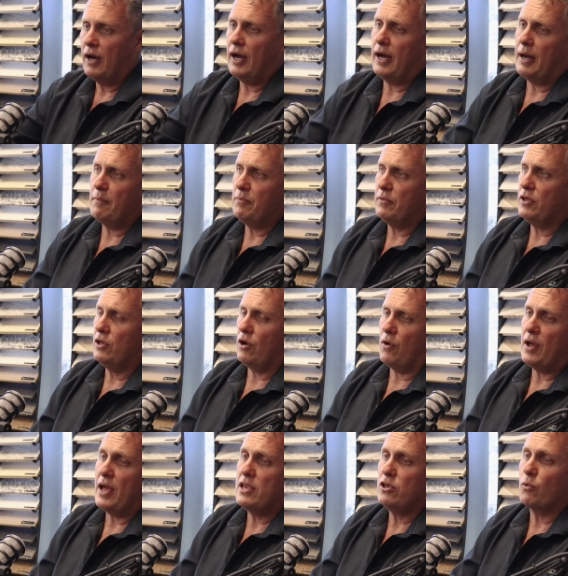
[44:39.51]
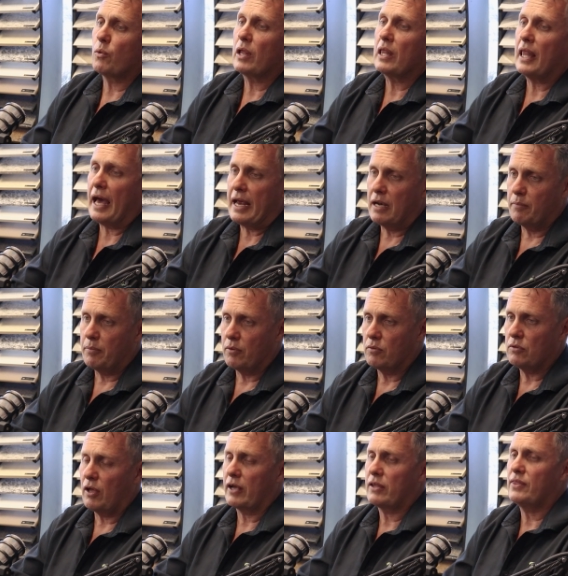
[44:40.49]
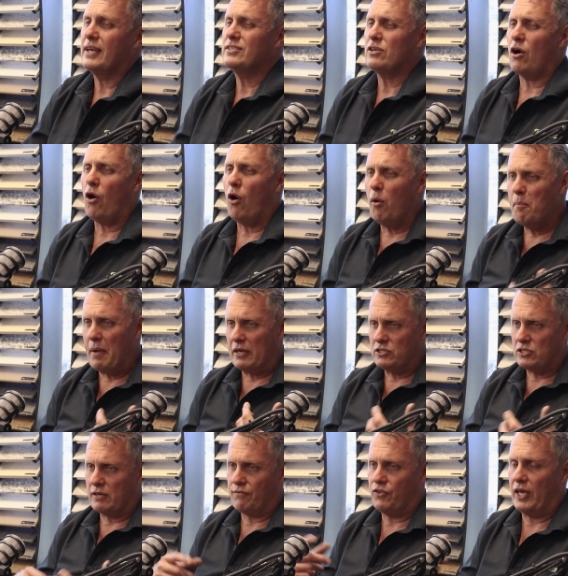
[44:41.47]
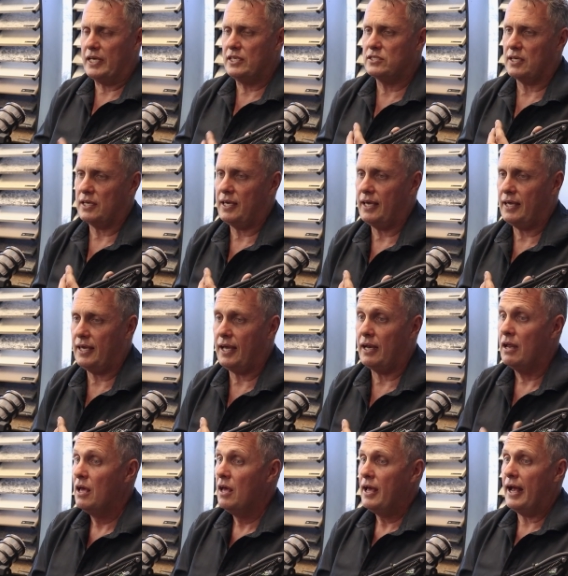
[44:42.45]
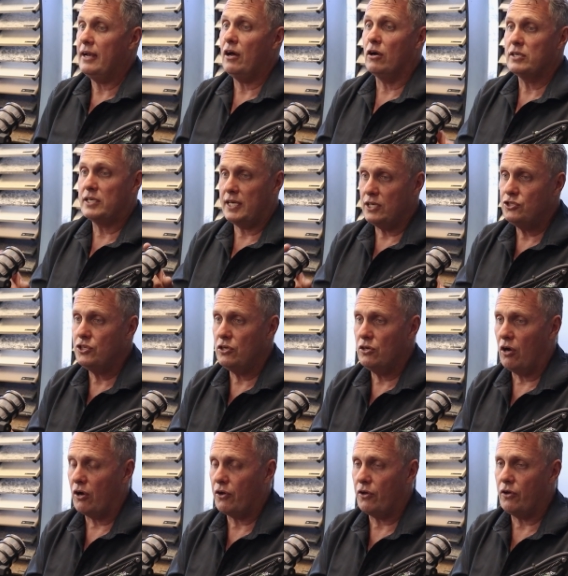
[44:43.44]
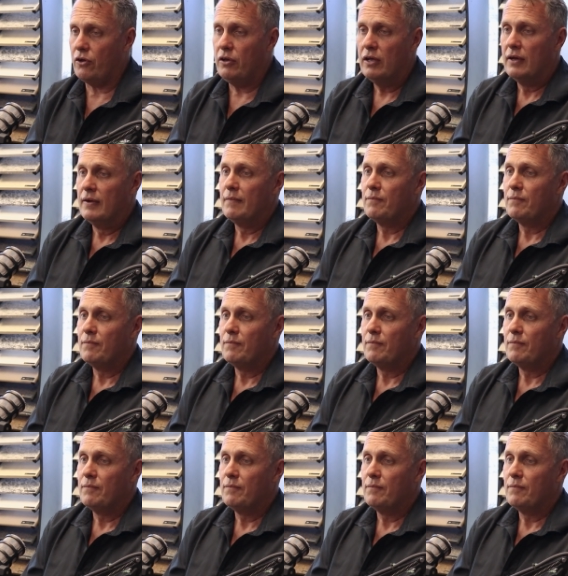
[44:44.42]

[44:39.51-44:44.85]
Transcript: Um, you know, and you're relatable. Like, there's a whole bunch of things that kick in. And I kid you not, dude.